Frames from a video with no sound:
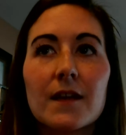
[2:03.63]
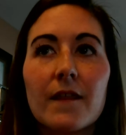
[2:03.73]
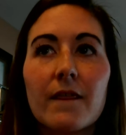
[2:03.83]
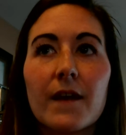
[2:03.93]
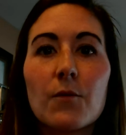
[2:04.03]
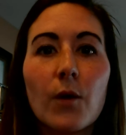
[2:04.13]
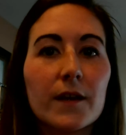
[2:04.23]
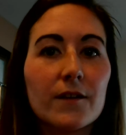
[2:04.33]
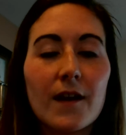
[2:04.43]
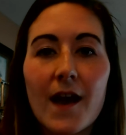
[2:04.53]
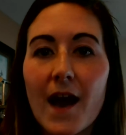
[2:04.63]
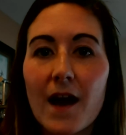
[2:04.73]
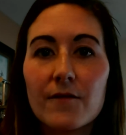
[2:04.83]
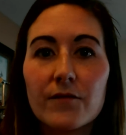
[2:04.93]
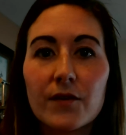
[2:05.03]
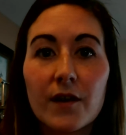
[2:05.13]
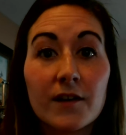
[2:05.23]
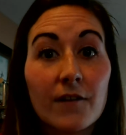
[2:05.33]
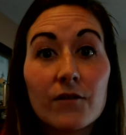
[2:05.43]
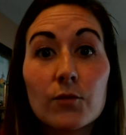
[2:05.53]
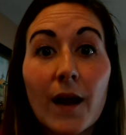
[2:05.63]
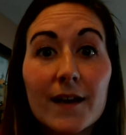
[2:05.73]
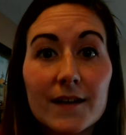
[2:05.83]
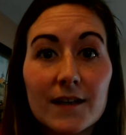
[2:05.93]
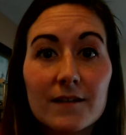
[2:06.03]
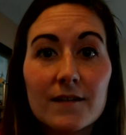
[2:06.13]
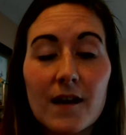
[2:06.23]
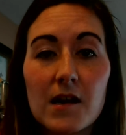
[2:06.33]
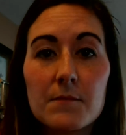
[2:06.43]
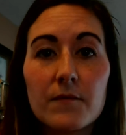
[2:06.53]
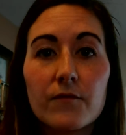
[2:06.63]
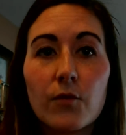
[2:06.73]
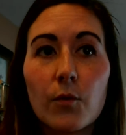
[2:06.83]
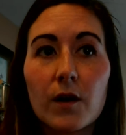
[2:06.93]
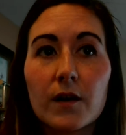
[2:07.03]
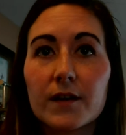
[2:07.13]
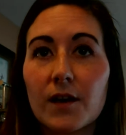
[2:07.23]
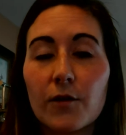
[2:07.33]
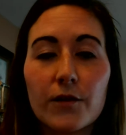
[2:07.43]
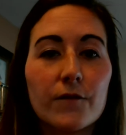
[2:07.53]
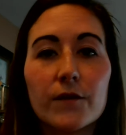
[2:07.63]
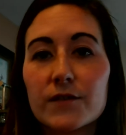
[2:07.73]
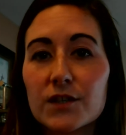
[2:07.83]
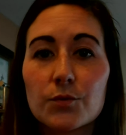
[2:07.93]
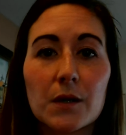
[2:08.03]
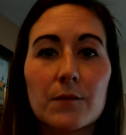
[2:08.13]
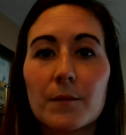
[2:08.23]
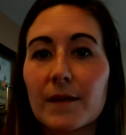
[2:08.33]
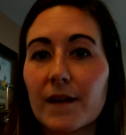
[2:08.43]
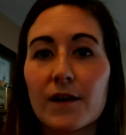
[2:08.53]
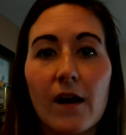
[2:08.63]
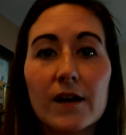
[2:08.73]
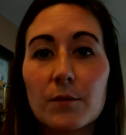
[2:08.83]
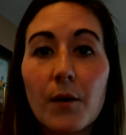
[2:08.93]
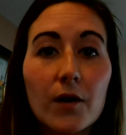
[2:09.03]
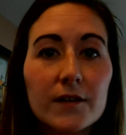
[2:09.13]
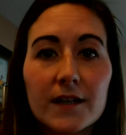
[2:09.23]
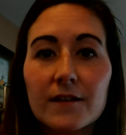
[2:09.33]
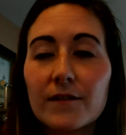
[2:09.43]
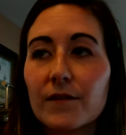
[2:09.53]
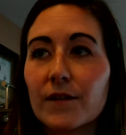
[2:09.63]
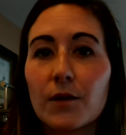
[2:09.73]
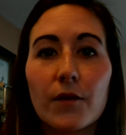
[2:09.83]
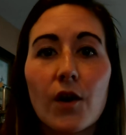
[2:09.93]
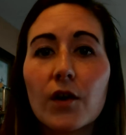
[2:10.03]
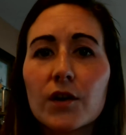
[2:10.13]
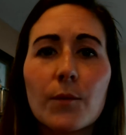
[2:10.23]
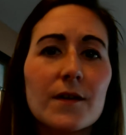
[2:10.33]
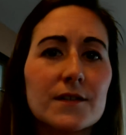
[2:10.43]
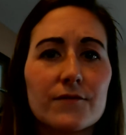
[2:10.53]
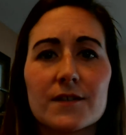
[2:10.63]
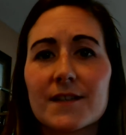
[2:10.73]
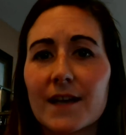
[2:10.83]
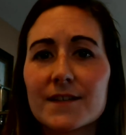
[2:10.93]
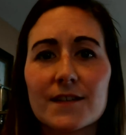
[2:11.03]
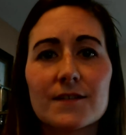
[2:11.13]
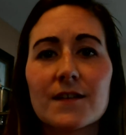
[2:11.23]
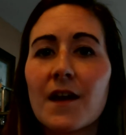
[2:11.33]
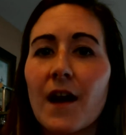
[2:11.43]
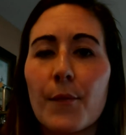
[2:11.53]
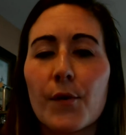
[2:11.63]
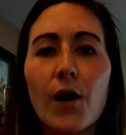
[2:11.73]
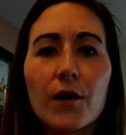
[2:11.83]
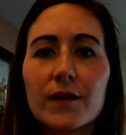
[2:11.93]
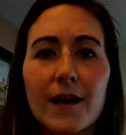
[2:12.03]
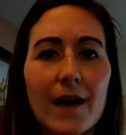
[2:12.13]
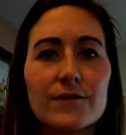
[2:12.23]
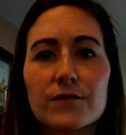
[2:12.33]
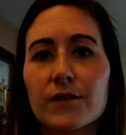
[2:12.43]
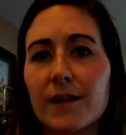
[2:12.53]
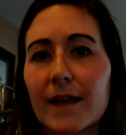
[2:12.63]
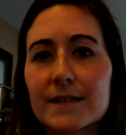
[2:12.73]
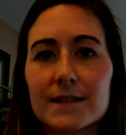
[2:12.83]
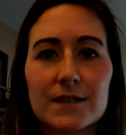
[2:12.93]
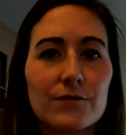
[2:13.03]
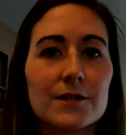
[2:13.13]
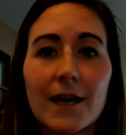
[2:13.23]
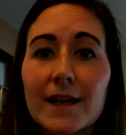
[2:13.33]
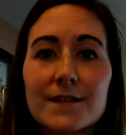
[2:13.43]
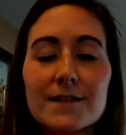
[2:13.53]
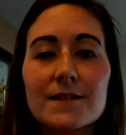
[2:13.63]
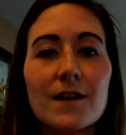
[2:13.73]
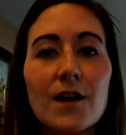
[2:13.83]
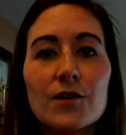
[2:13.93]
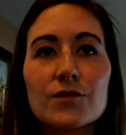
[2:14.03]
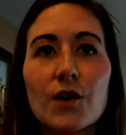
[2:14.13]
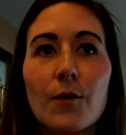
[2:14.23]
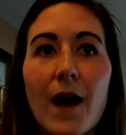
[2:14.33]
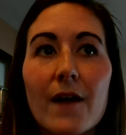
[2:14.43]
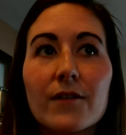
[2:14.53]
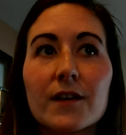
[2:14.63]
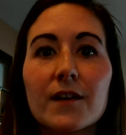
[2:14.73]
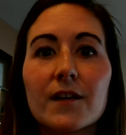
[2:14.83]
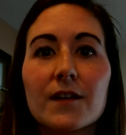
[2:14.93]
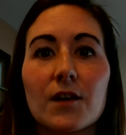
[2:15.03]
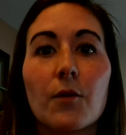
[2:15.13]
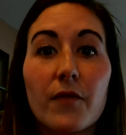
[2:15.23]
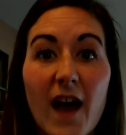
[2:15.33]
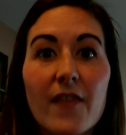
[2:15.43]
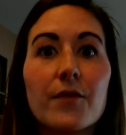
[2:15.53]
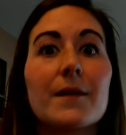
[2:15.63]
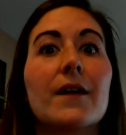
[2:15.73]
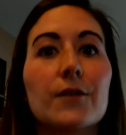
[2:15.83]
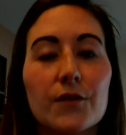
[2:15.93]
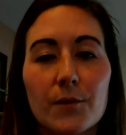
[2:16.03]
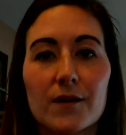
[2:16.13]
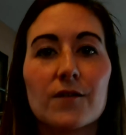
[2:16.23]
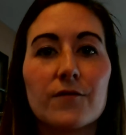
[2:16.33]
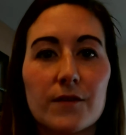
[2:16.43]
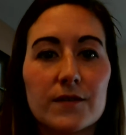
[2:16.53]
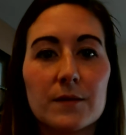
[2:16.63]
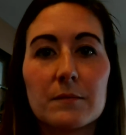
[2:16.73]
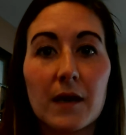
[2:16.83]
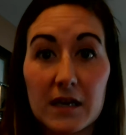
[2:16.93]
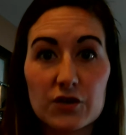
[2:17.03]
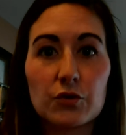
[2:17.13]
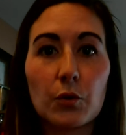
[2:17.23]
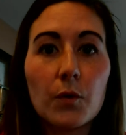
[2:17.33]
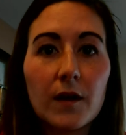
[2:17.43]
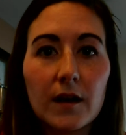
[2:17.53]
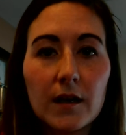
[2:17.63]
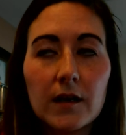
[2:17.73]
they want you to have enough variety. For, the 15, 20 women that are at your party, they're all going to wear different sizes, and they're all going to have different likes and different tastes. So having, that 300, 350 initial order,